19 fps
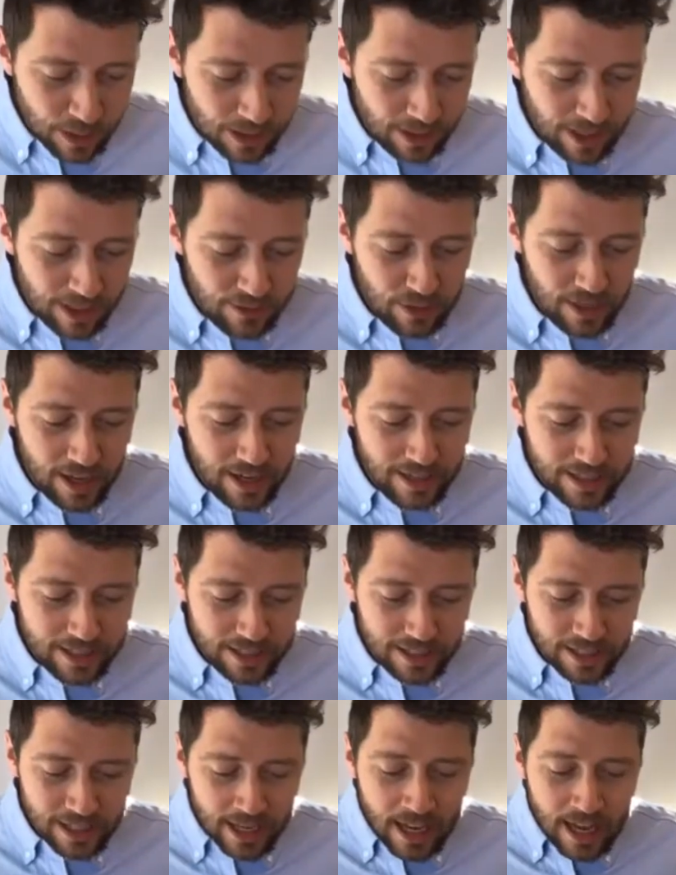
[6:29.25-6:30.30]
I love your
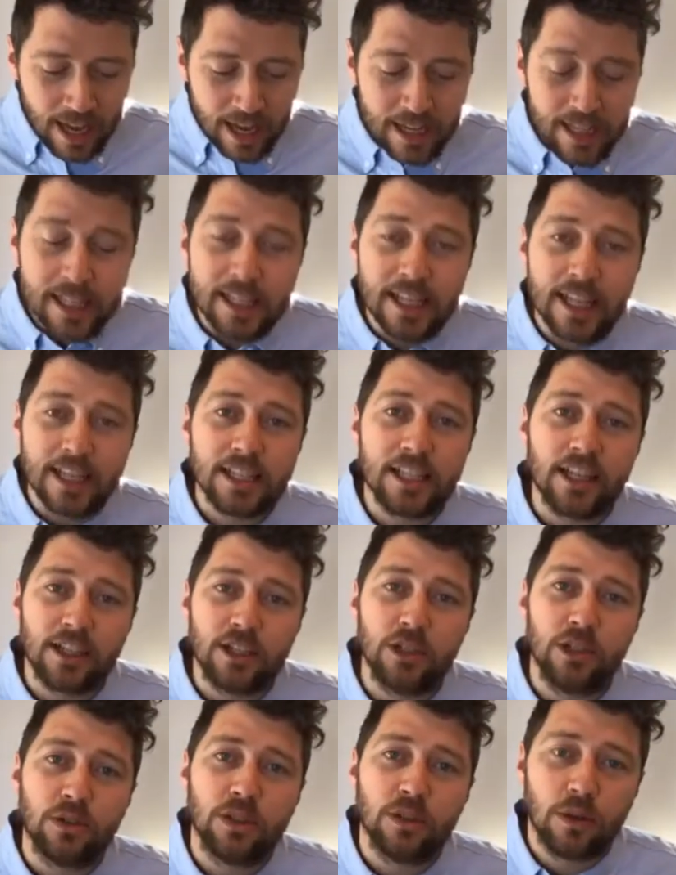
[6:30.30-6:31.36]
energy, and it sounds
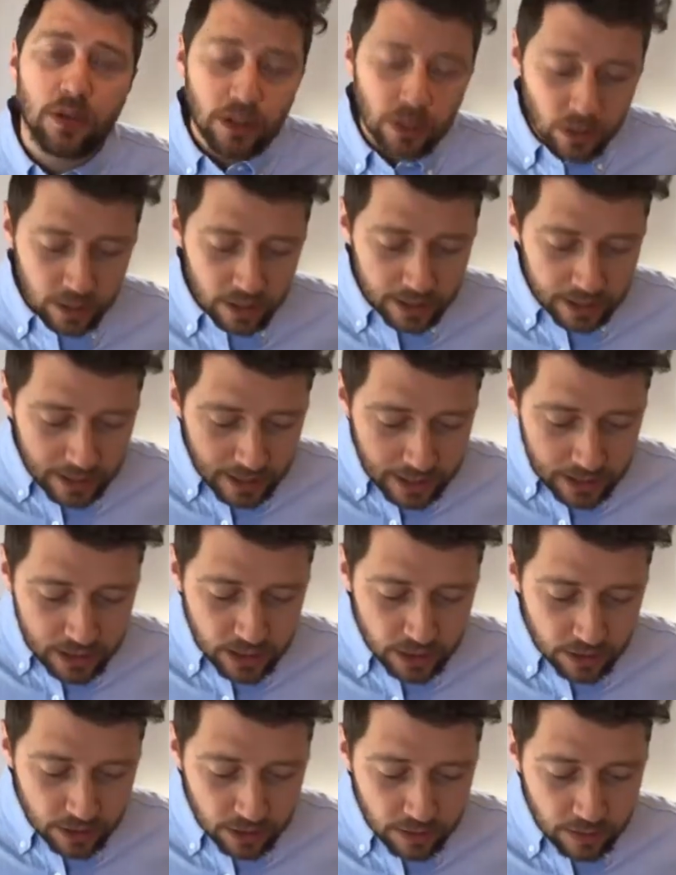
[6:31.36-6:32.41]
like you're doing what you already need
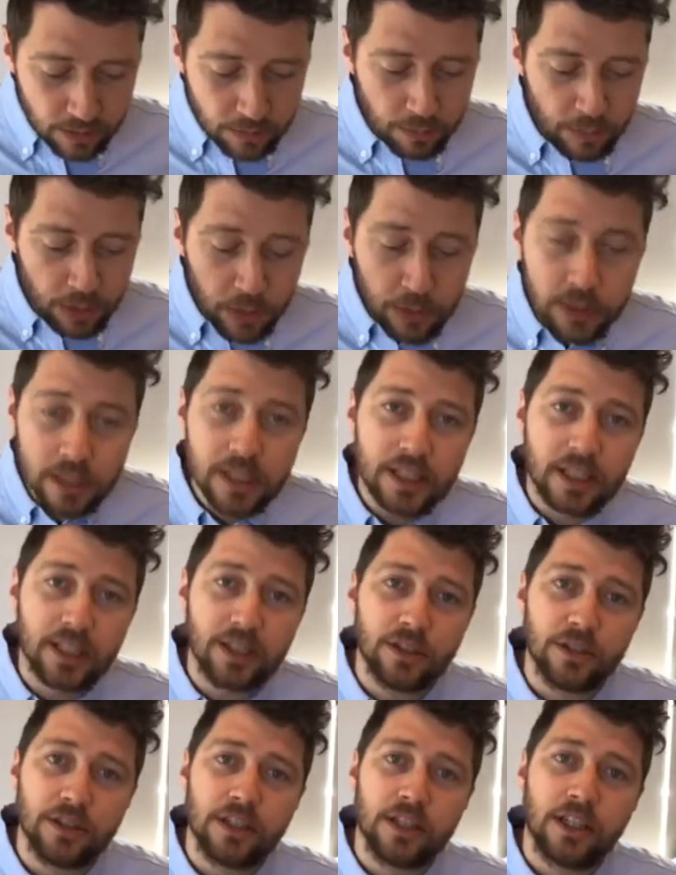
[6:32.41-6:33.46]
to build your
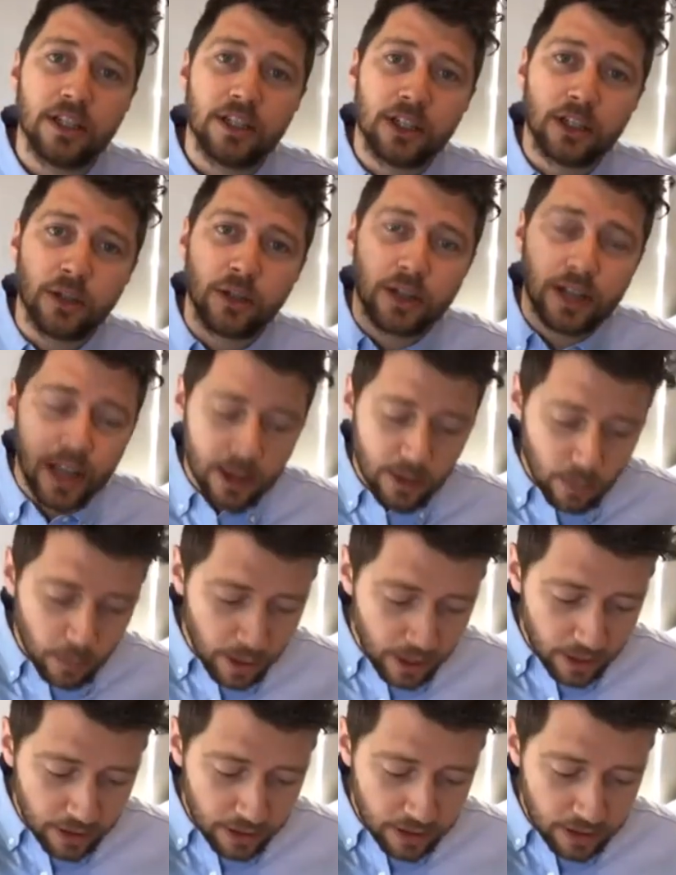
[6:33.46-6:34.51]
skills, create
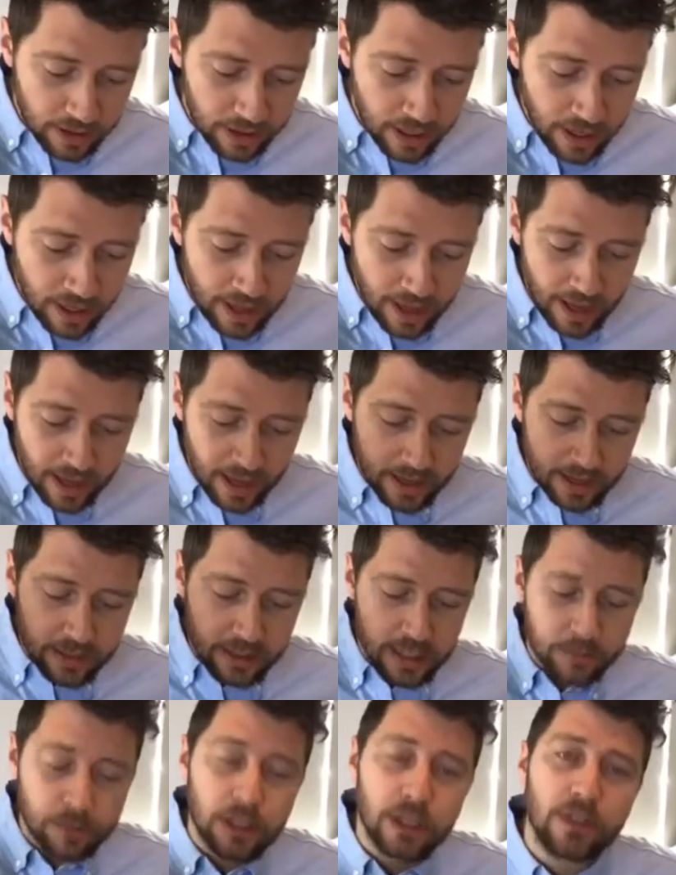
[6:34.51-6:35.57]
wealth,
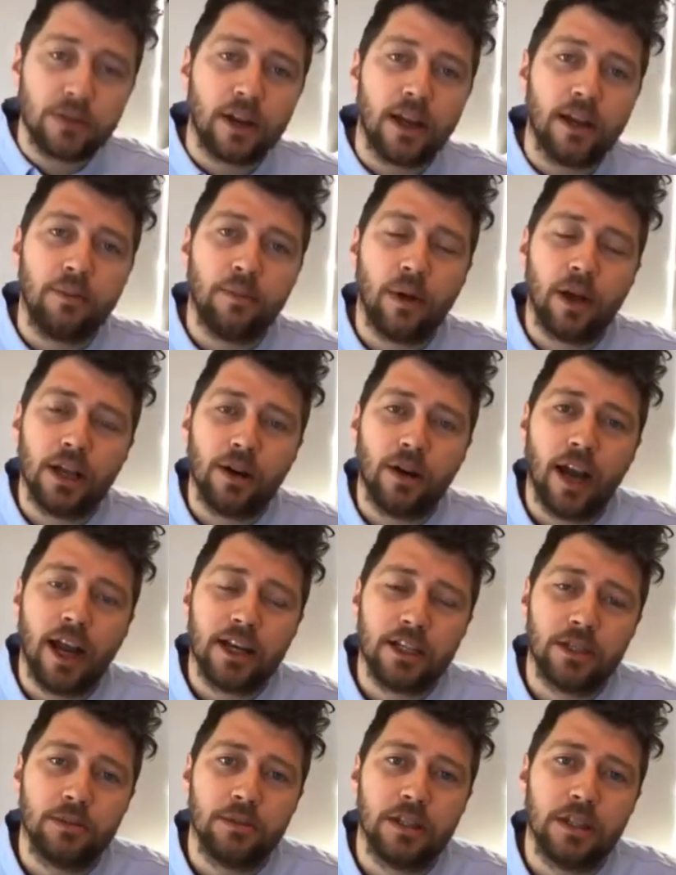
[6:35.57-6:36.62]
and demonstrate by your
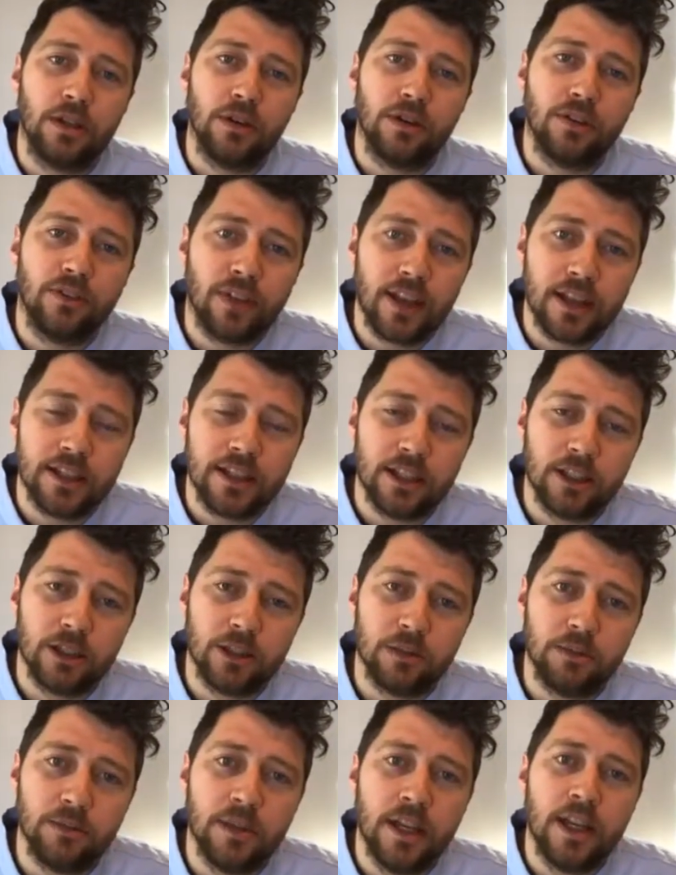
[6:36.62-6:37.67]
actions that you're fair
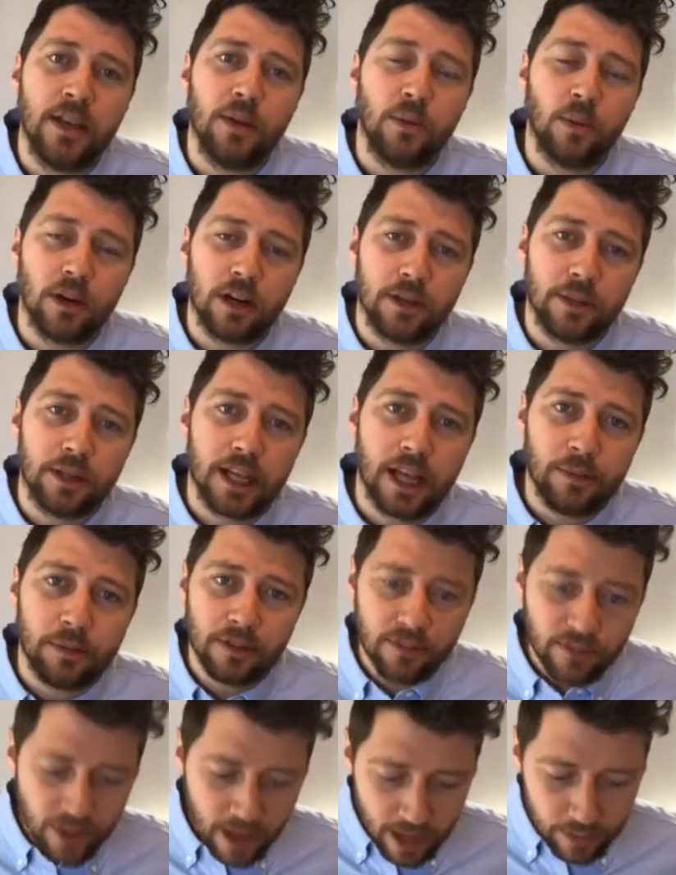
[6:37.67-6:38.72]
dinkum in wanting to become
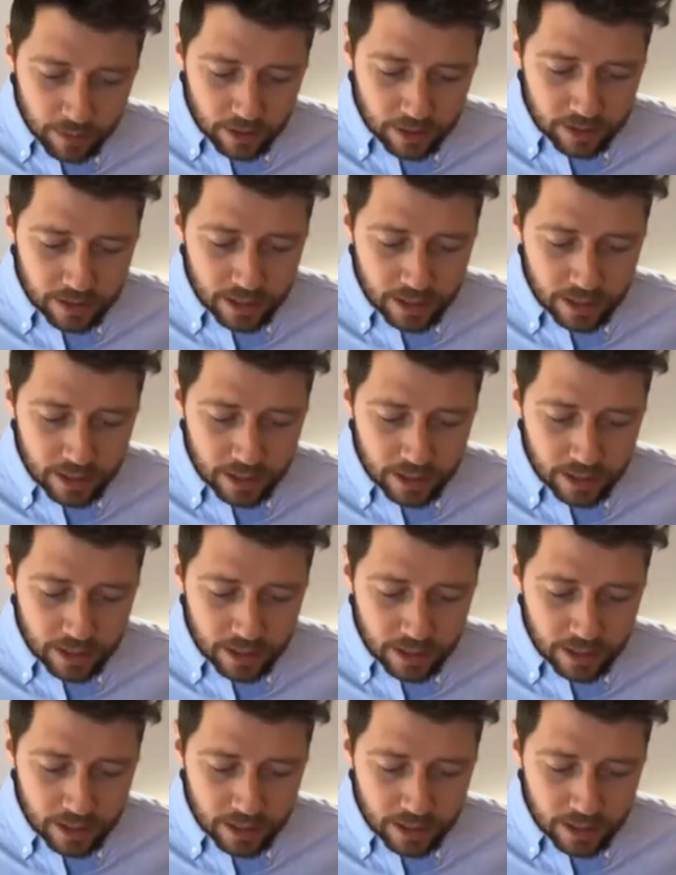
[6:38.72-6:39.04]
a farmer.